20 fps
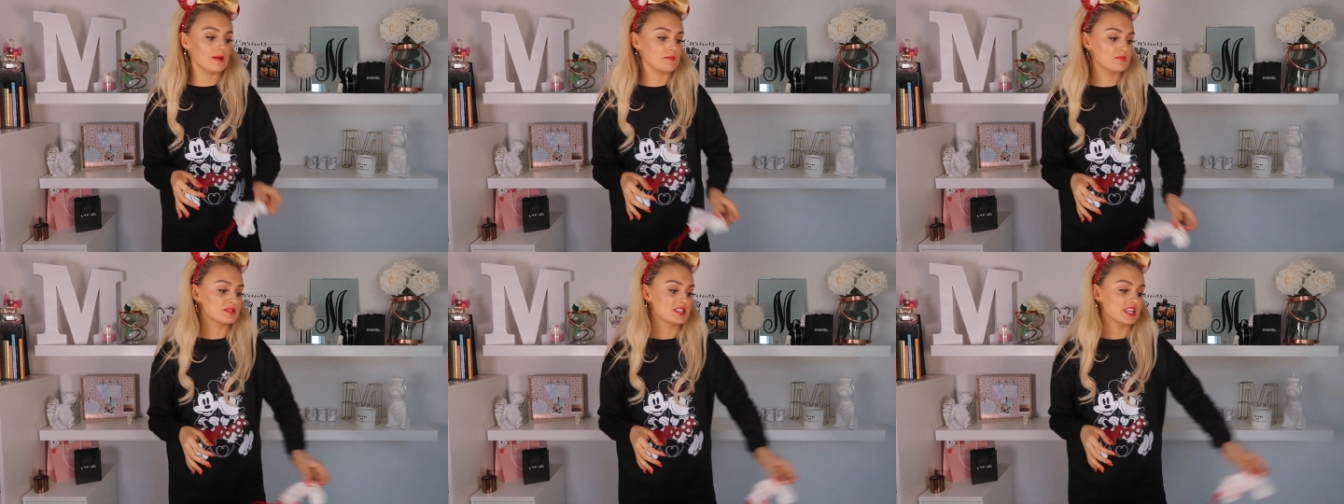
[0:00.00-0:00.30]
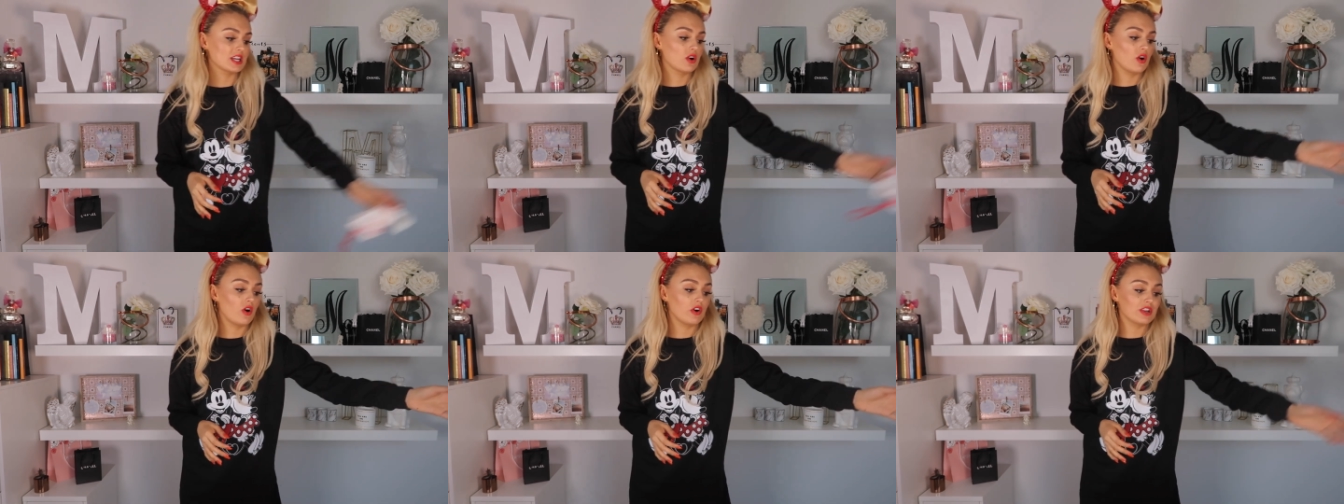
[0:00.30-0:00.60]

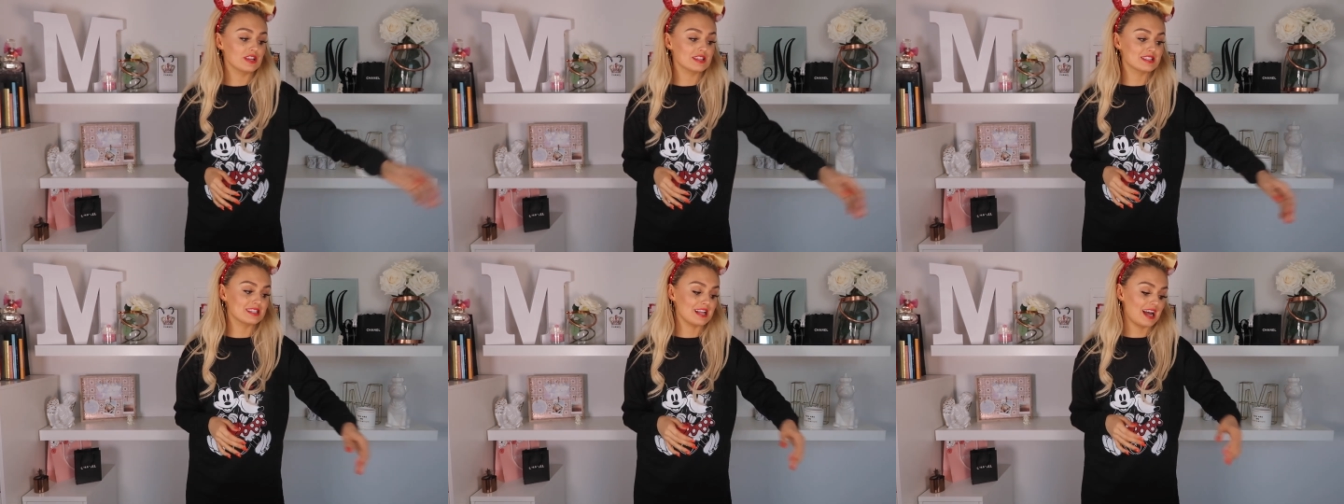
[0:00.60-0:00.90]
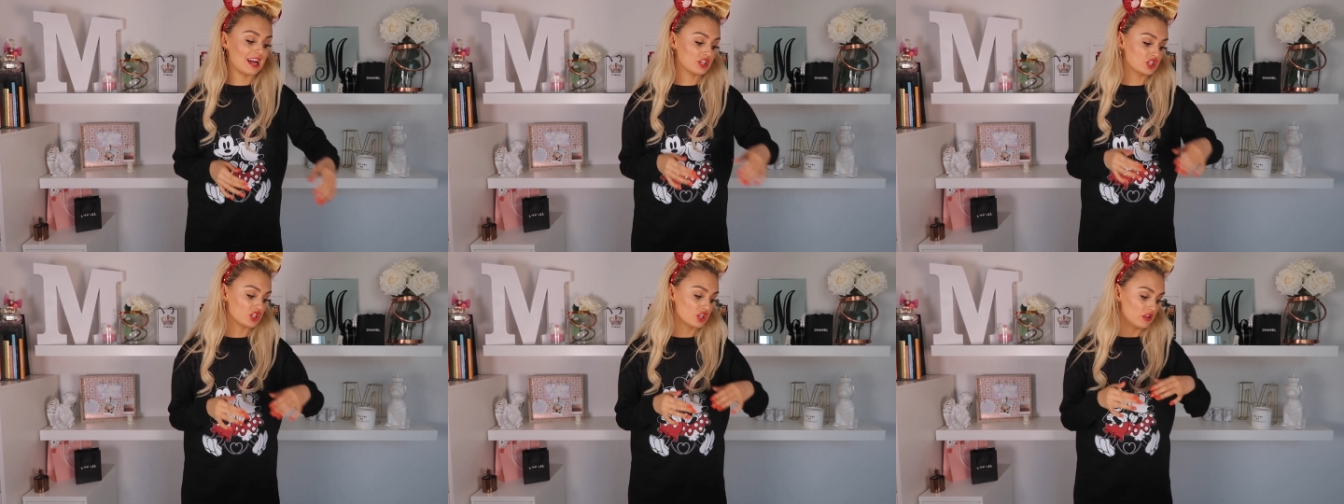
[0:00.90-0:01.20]
lipstick on
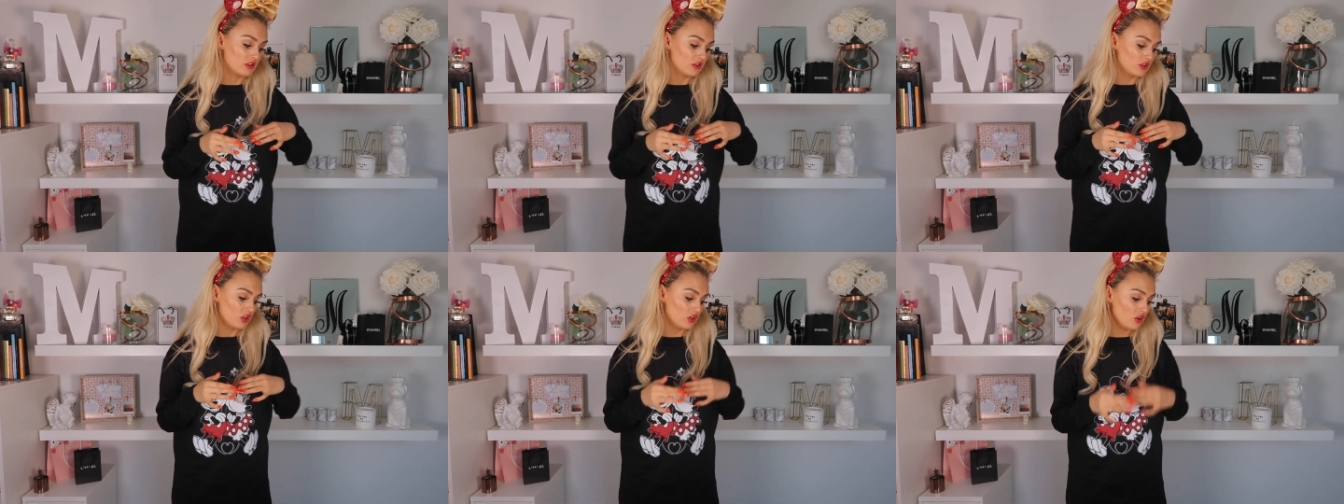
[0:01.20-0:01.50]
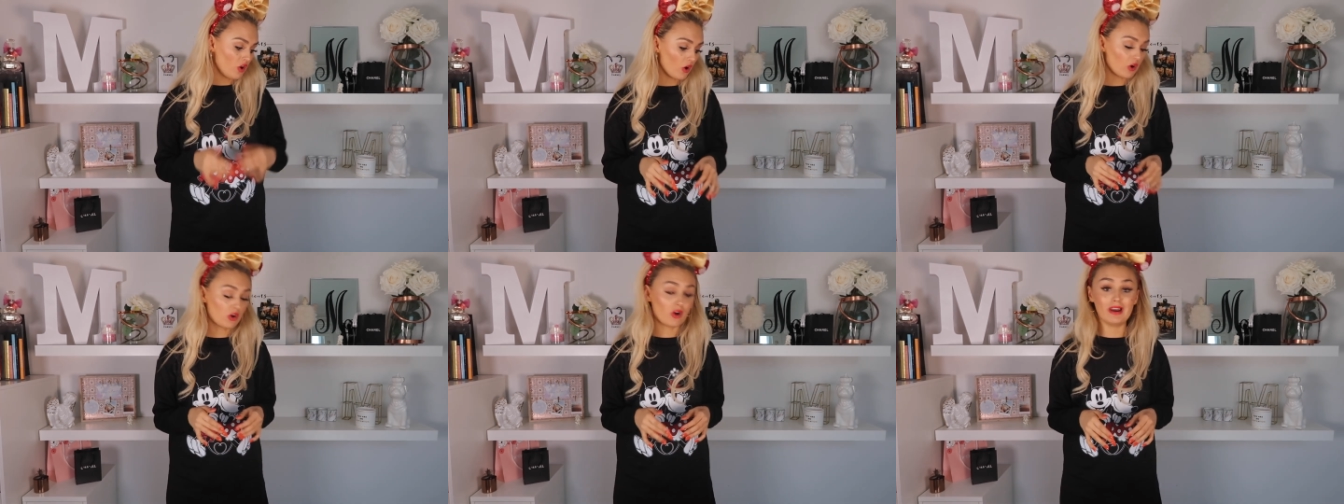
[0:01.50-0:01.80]
slash
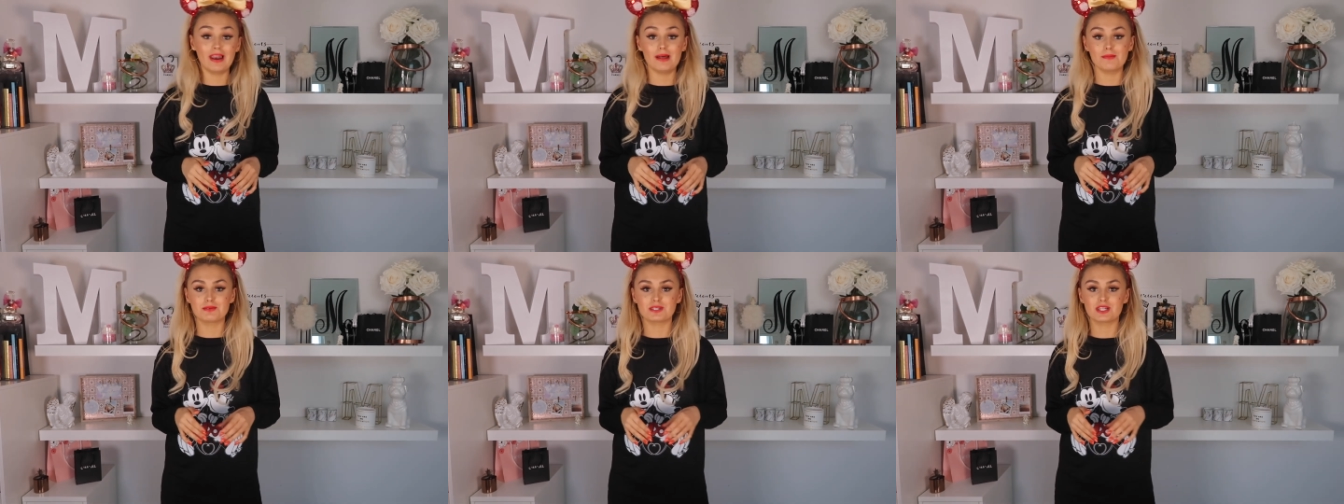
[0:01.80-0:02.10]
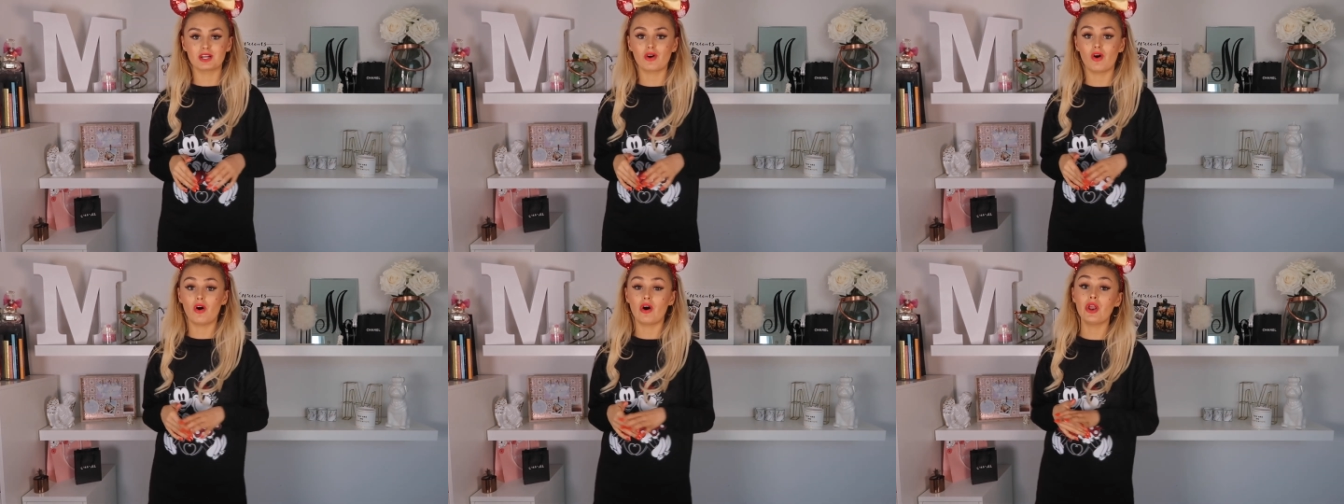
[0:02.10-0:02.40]
not got
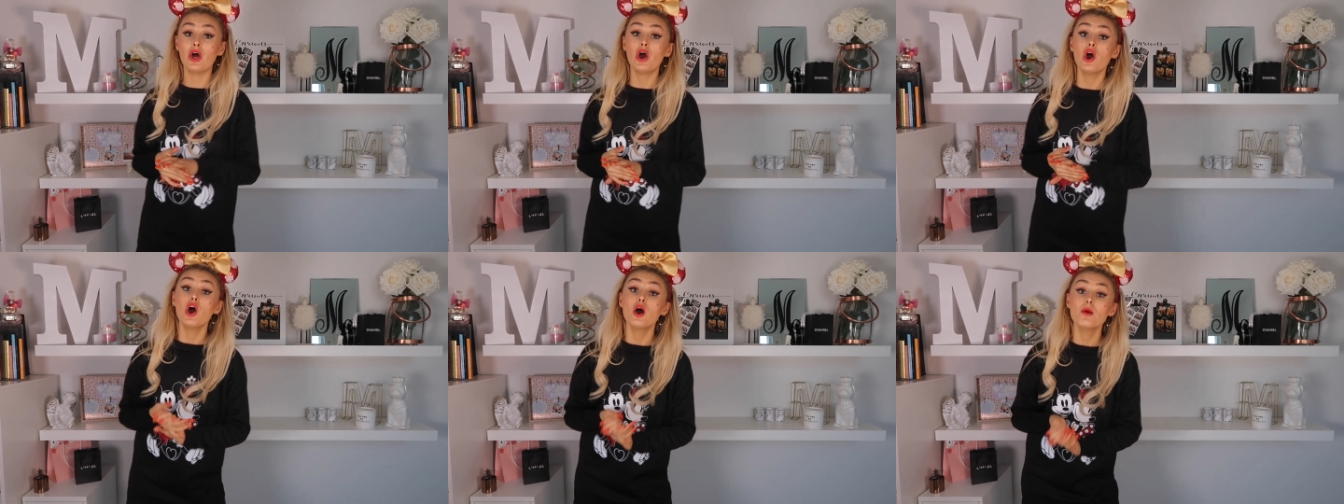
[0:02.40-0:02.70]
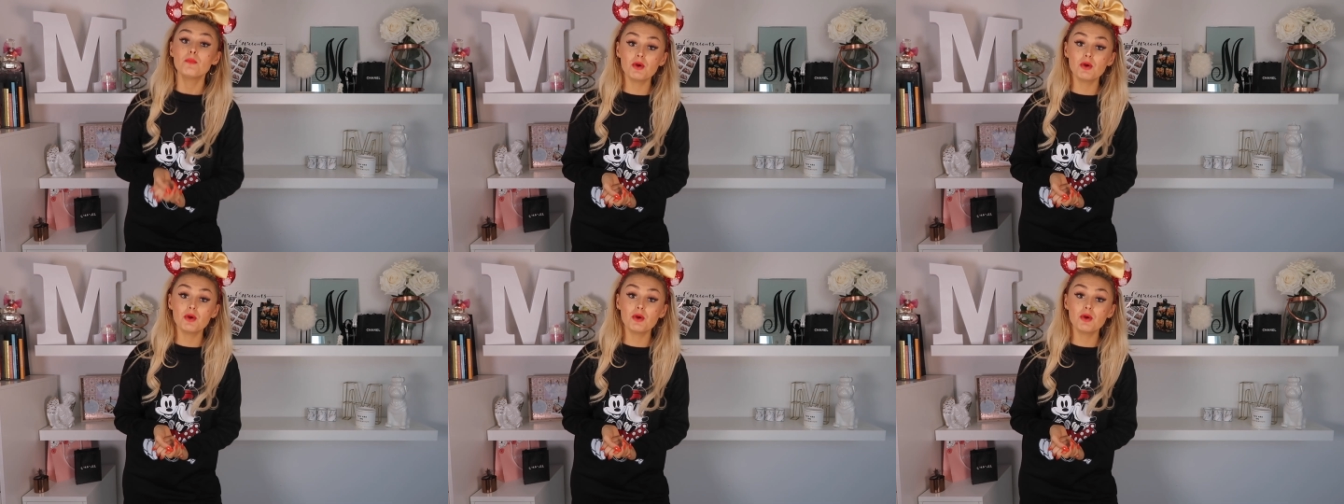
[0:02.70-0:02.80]
lipstick on,